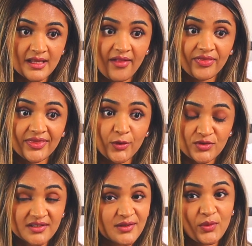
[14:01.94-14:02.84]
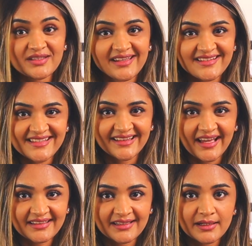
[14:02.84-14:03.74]
and those are the ones that are
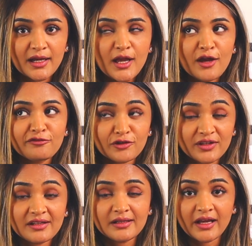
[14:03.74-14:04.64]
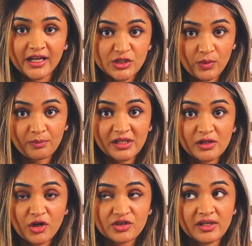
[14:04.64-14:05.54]
selected for the H1B
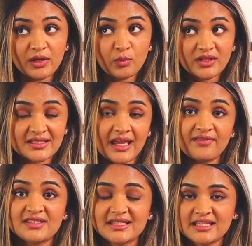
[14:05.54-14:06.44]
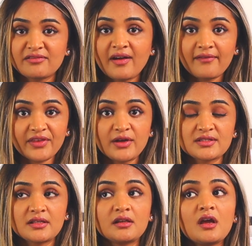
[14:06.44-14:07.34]
lottery. And once they have
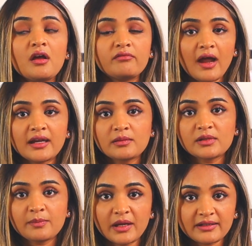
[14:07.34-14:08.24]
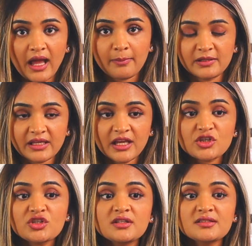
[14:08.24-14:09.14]
65,000 randomly picked
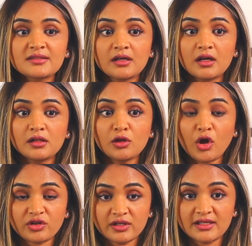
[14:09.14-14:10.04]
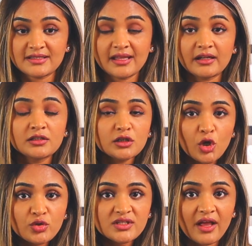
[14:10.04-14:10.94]
applications, the lottery is then
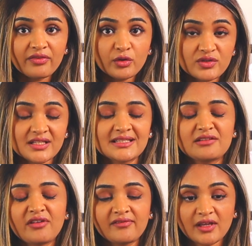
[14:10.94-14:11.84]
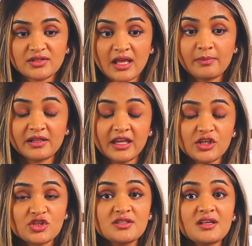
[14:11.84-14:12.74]
closed, and those 65,000
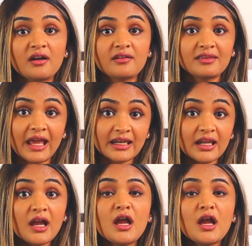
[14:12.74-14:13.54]
applications are then